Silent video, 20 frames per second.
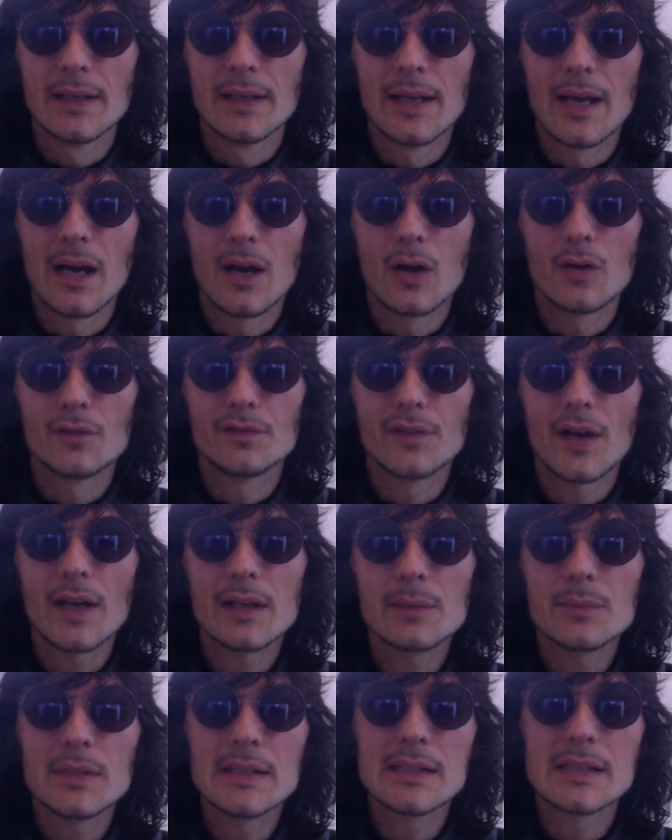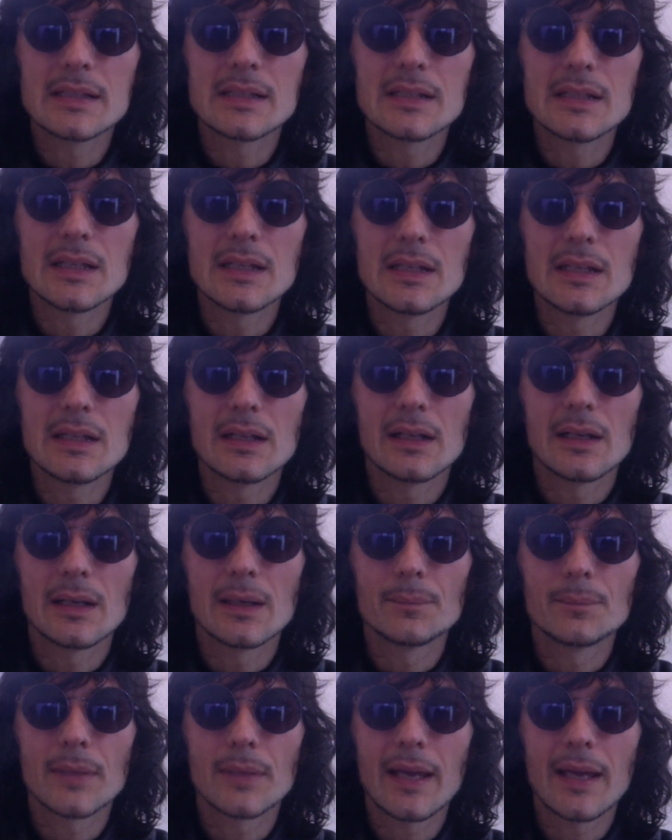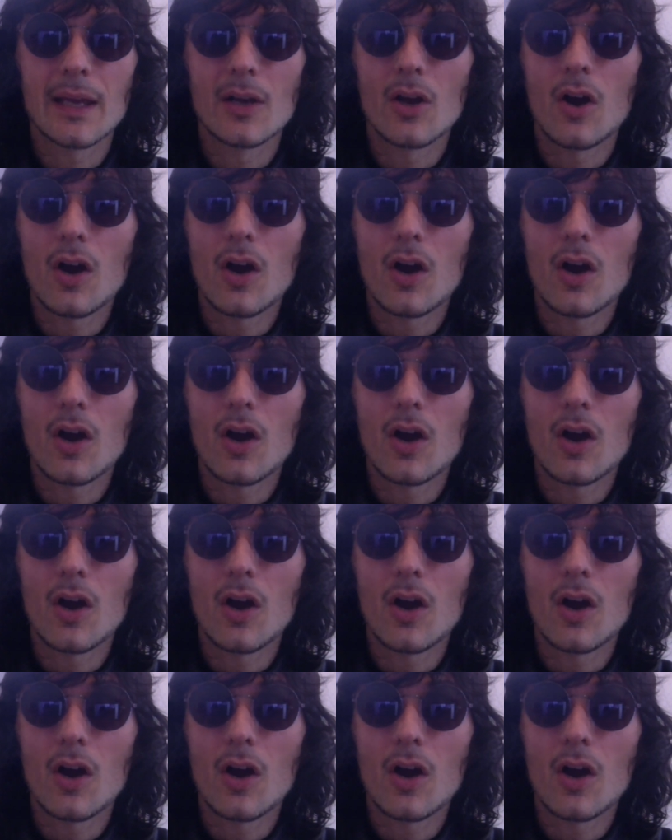Now, vitamin C can